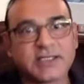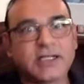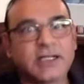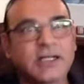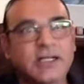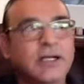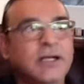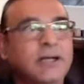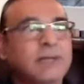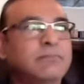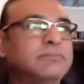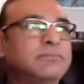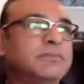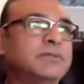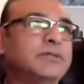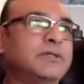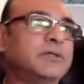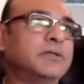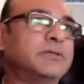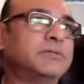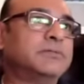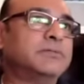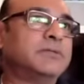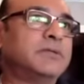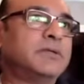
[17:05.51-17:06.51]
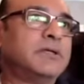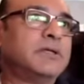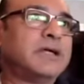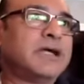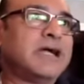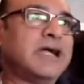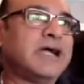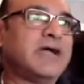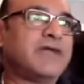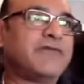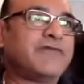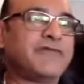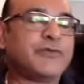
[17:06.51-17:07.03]
I
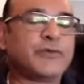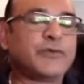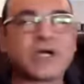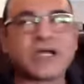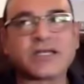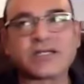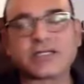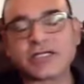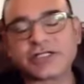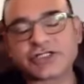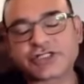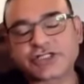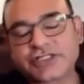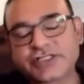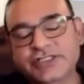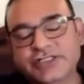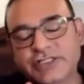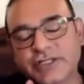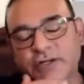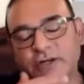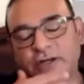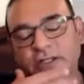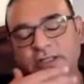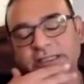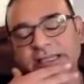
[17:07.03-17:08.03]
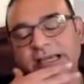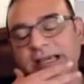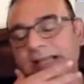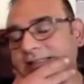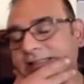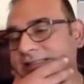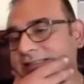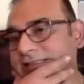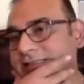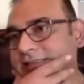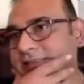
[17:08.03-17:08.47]
had a few concussions and all that.